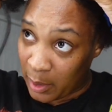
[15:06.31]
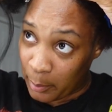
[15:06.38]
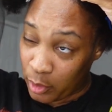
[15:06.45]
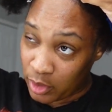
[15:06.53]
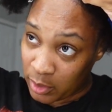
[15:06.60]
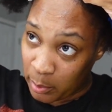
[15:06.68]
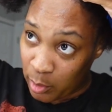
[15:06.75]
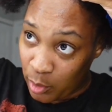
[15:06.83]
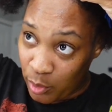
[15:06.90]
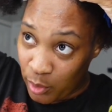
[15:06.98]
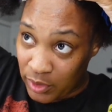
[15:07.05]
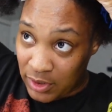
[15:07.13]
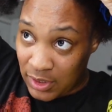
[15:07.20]
I'm gonna
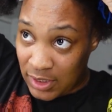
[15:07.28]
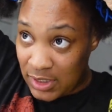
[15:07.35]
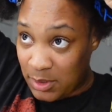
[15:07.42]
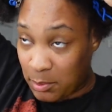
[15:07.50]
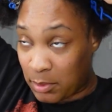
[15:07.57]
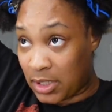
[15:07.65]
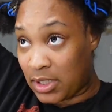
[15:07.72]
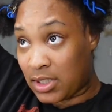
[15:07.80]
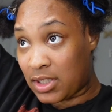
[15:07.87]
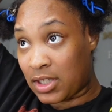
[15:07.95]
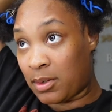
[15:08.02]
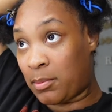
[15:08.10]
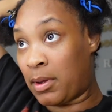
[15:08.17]
pull this piece
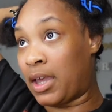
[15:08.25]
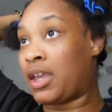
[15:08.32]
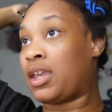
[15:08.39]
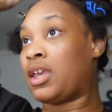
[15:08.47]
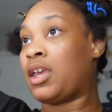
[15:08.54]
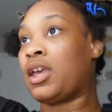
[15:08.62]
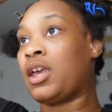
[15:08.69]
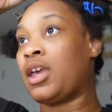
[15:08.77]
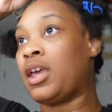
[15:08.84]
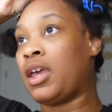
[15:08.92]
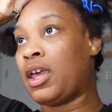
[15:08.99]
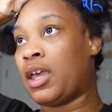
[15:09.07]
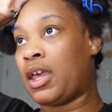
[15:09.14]
to the back
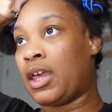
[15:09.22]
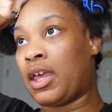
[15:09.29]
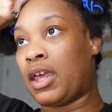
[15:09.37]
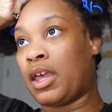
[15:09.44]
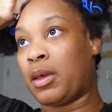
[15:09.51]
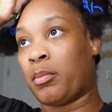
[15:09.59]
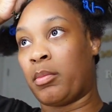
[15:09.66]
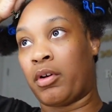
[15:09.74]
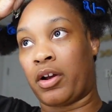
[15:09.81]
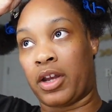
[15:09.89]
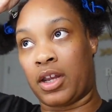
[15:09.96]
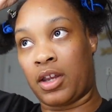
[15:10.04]
and braid.